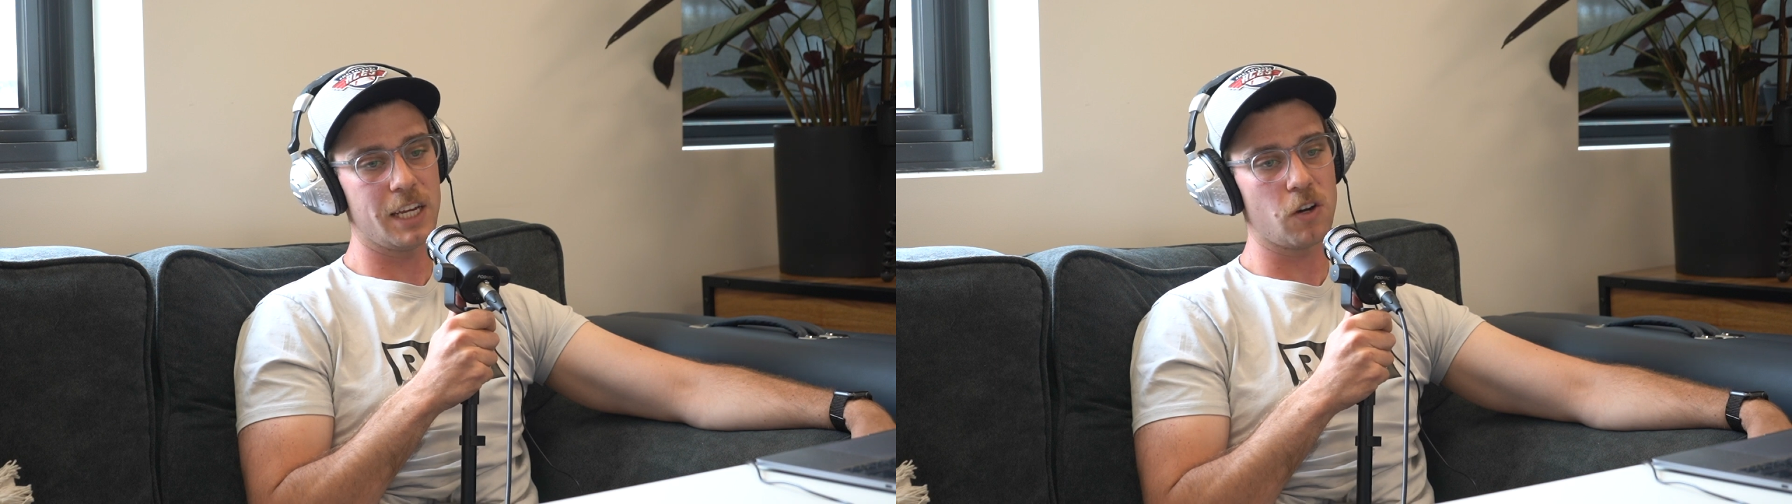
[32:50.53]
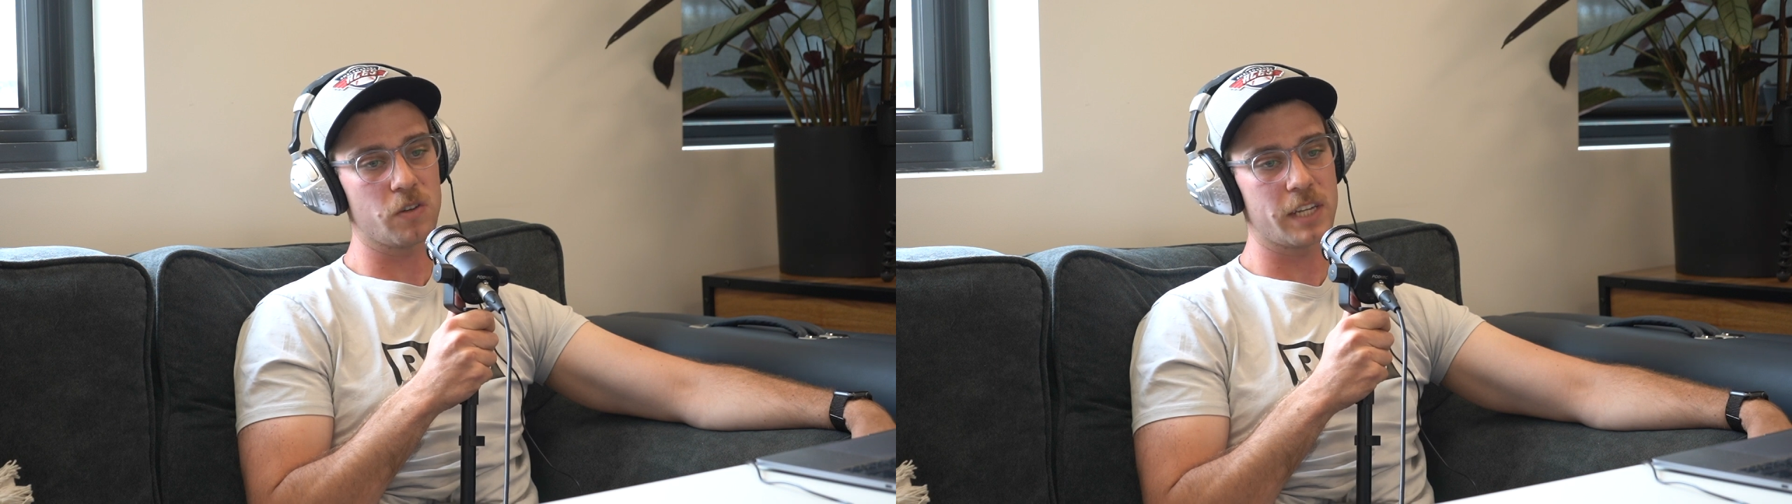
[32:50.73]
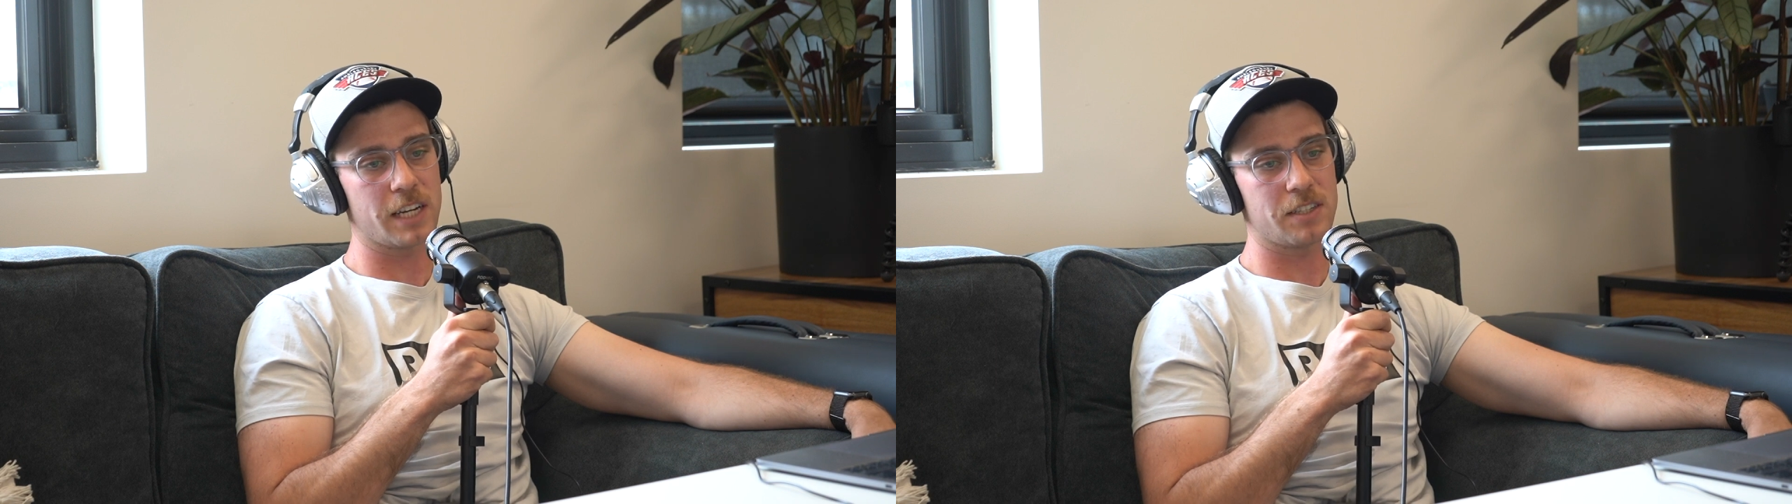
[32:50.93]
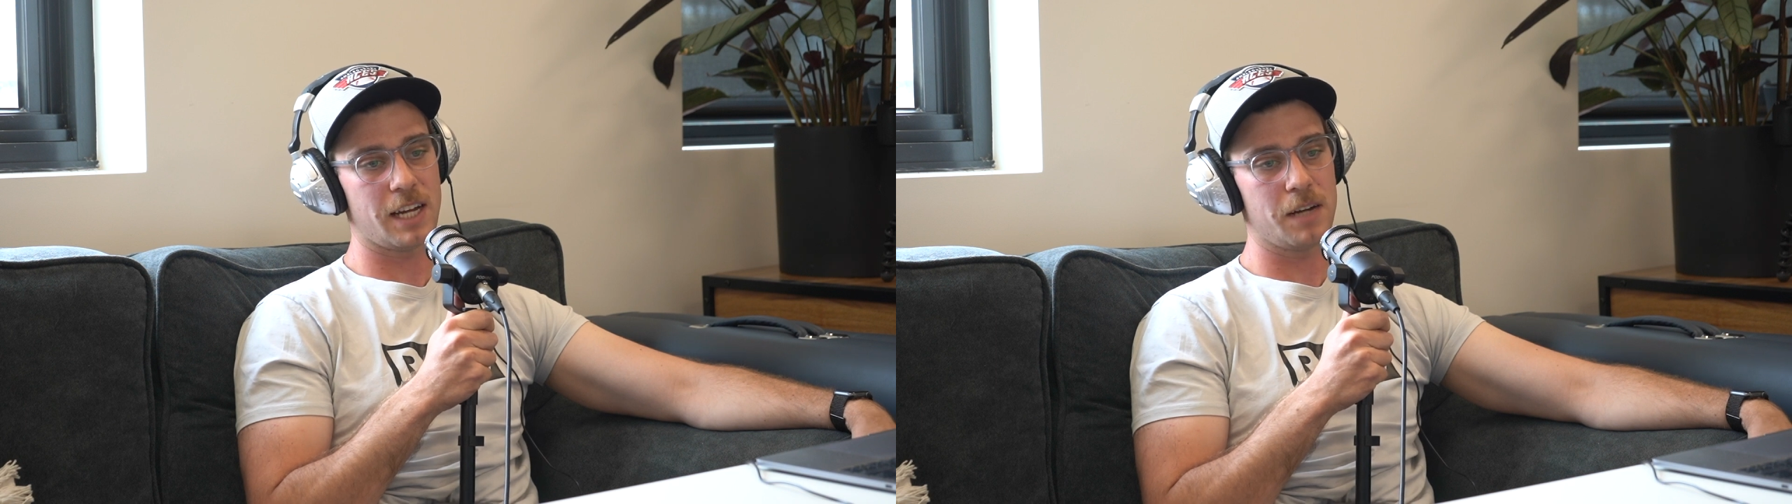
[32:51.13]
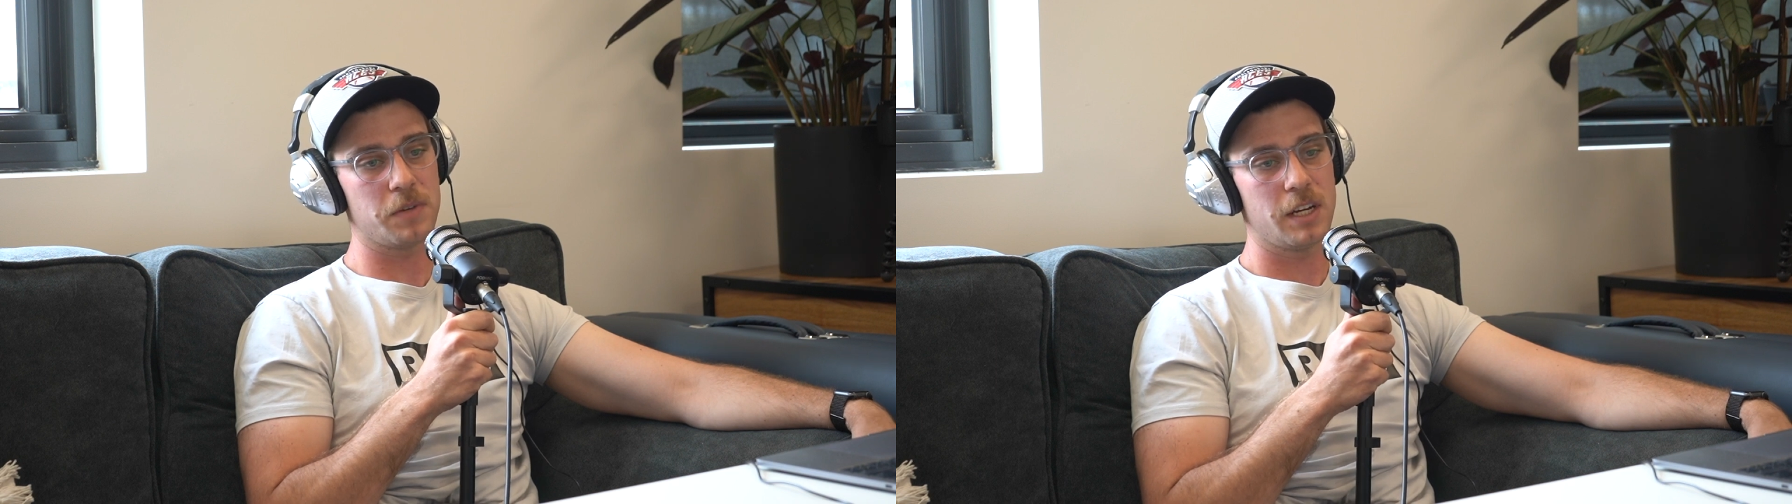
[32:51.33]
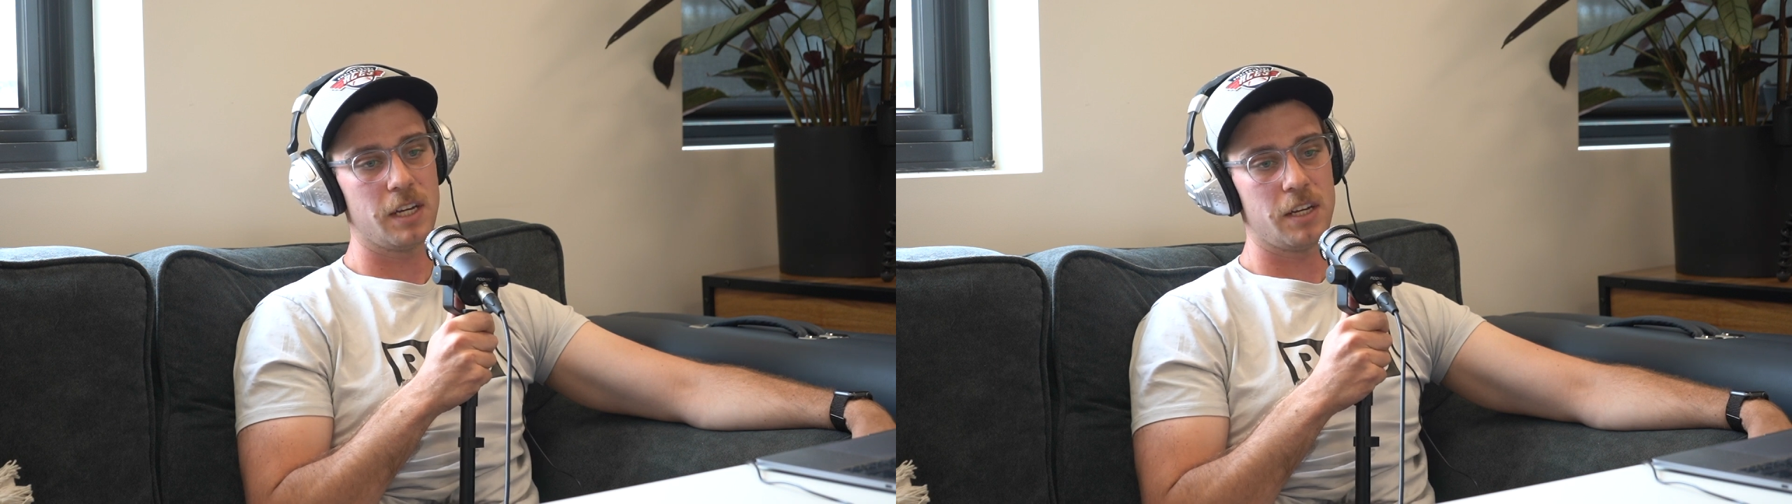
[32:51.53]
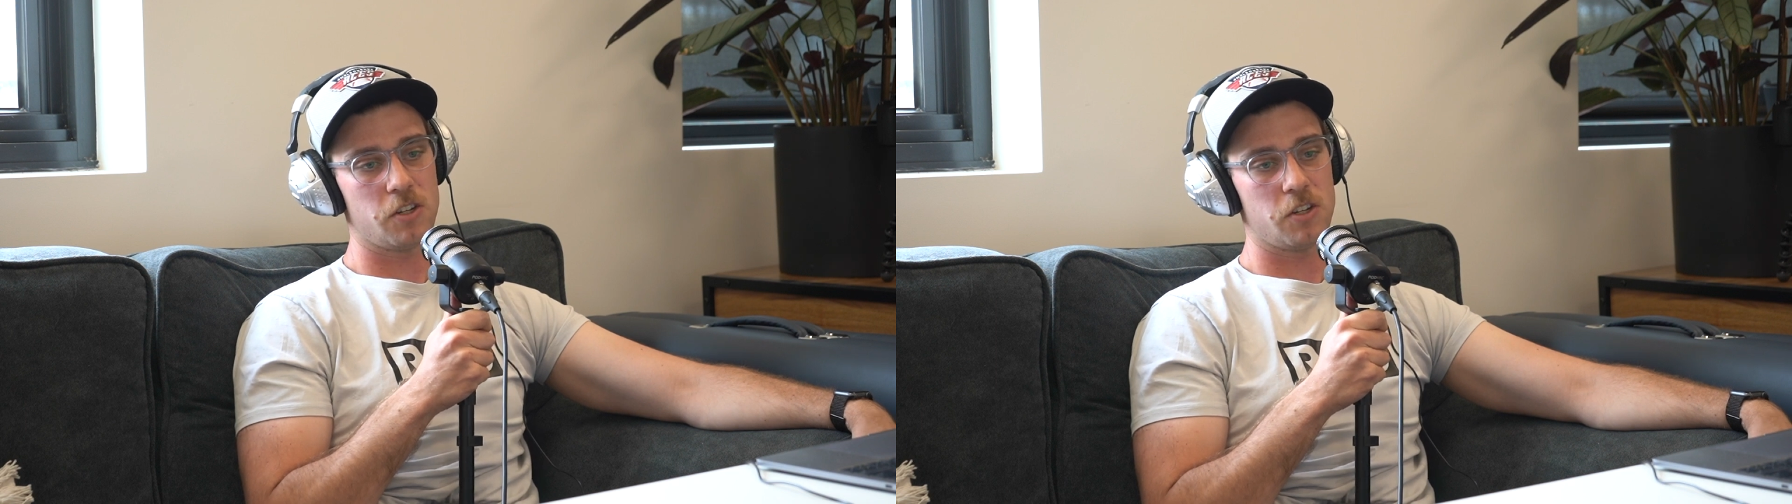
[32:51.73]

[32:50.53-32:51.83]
any contact stuff.